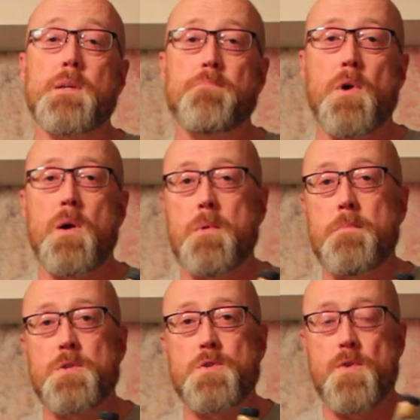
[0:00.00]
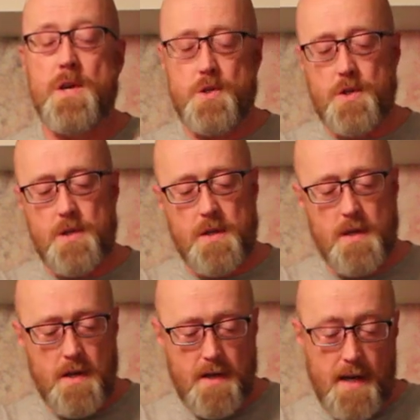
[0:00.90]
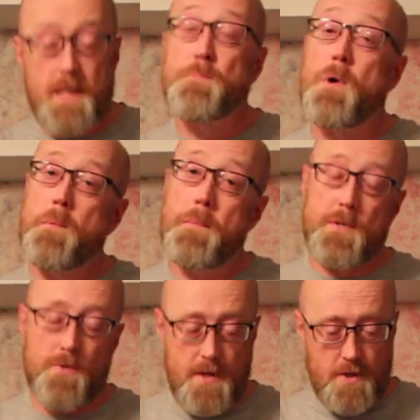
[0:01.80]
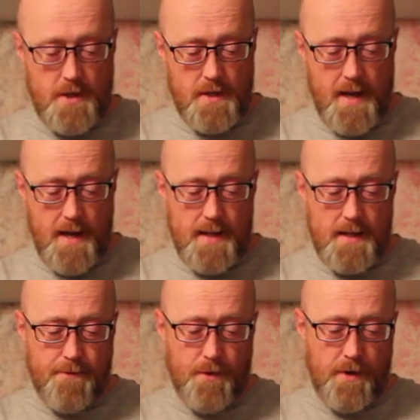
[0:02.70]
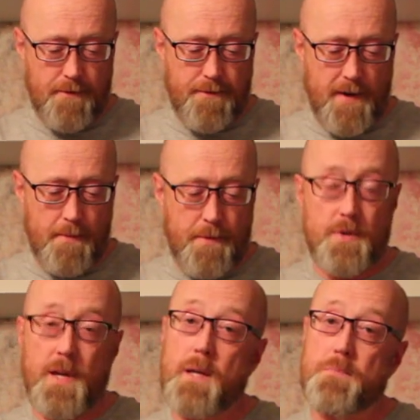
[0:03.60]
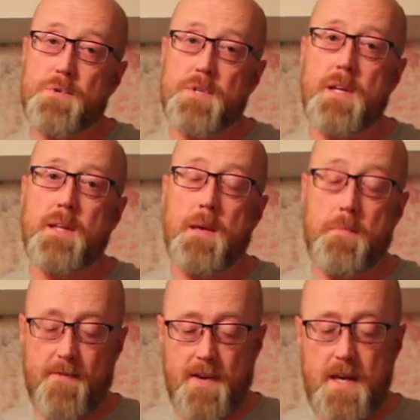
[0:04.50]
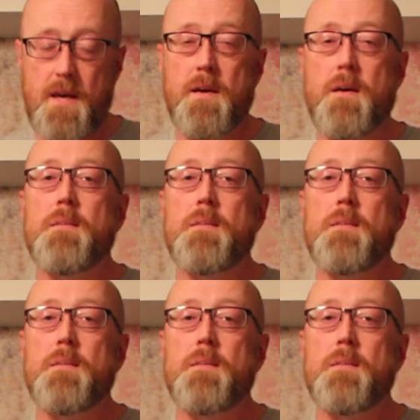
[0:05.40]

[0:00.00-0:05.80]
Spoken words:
bourbon maturation, ex-bourbon maturation, and 45.8% ABV.